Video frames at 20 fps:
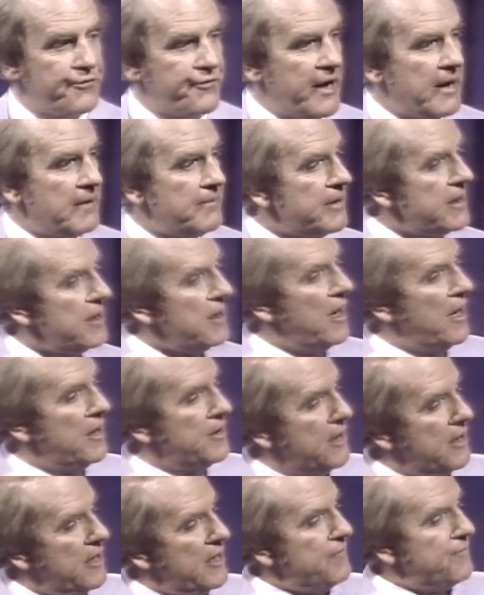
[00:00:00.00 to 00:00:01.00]
family, on
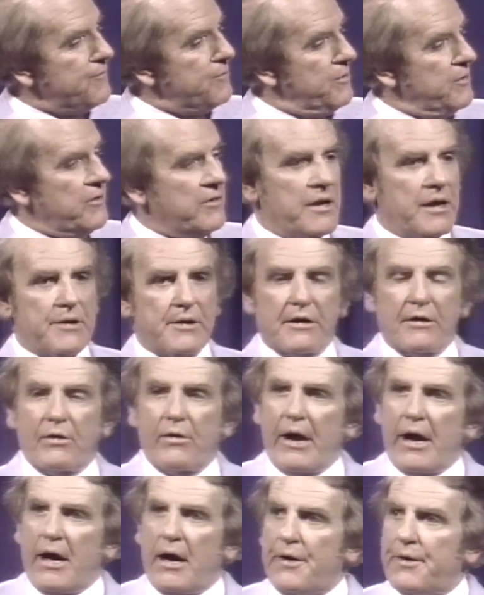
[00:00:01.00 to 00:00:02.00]
the left were another
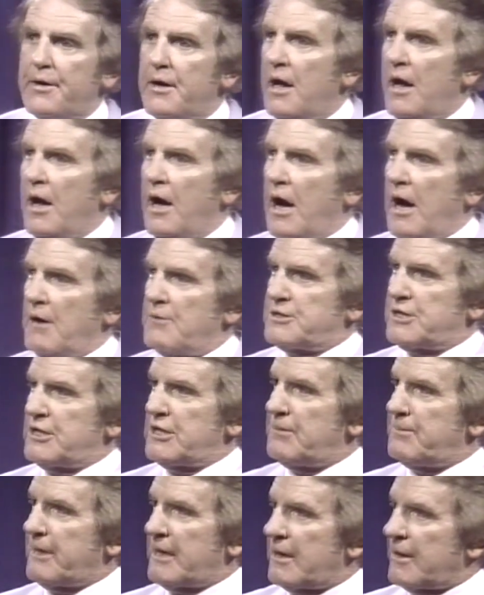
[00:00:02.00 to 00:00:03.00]
crowd. I was in
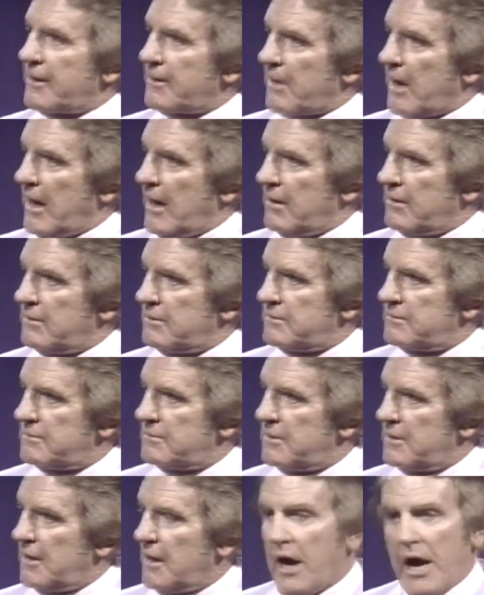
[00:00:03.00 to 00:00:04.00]
the middle of the row.
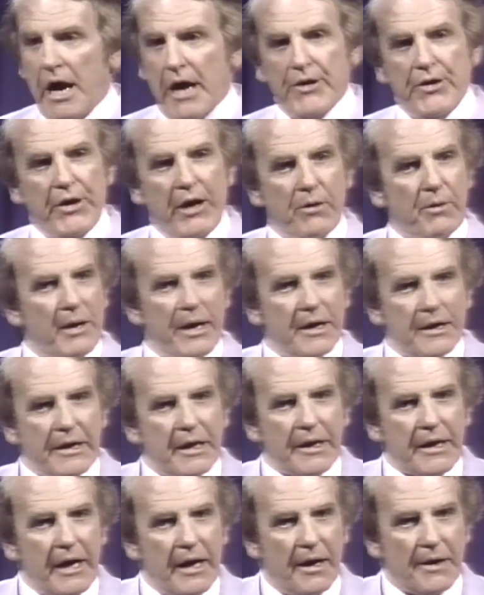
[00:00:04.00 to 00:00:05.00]
I had no way of
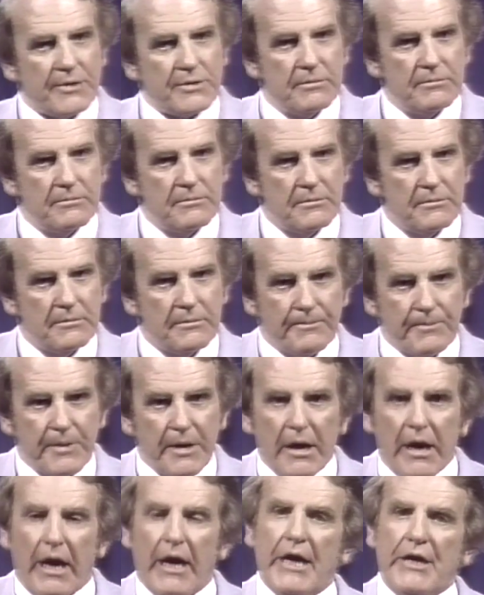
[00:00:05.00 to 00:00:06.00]
getting out.
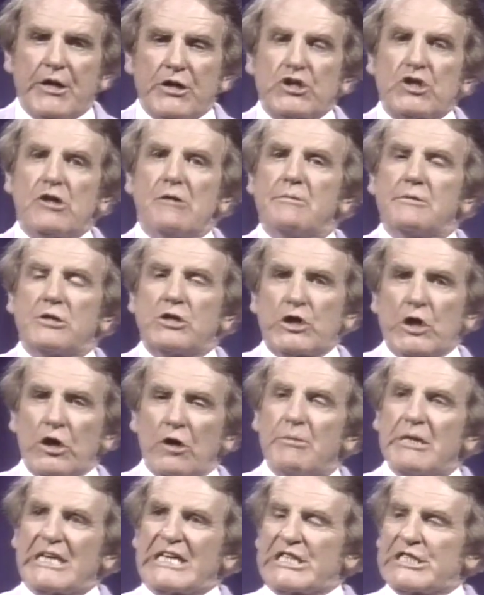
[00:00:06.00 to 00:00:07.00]
I
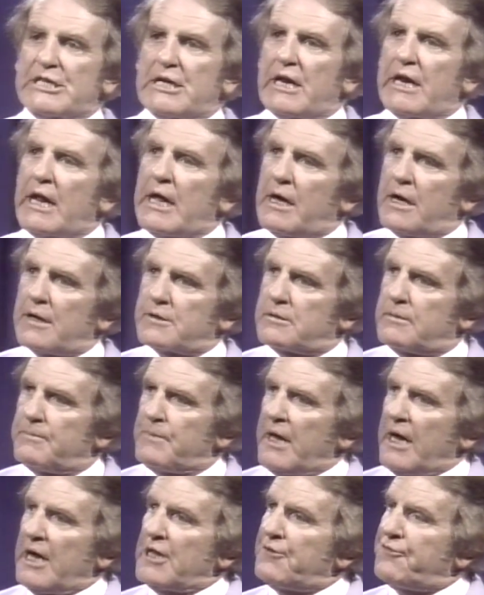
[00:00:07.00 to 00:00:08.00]
determined to sit it out.
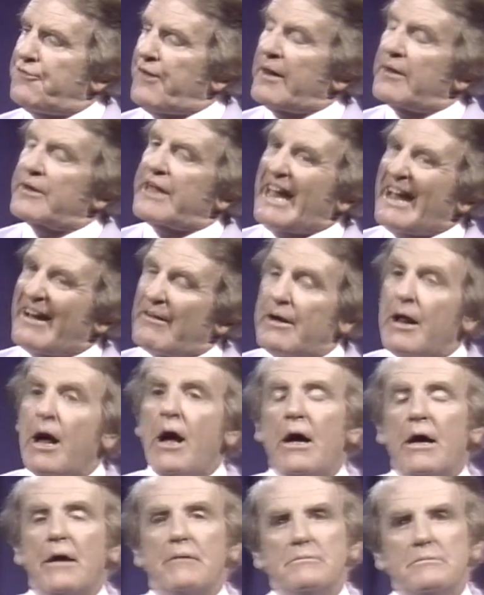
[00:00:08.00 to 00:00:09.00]
And the fellow carried
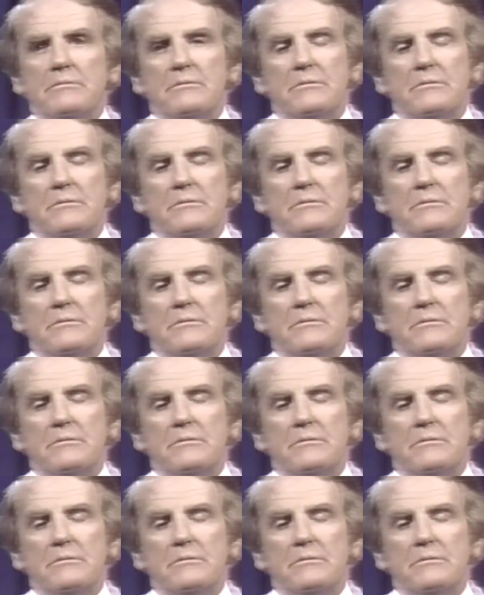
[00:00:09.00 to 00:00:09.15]
on.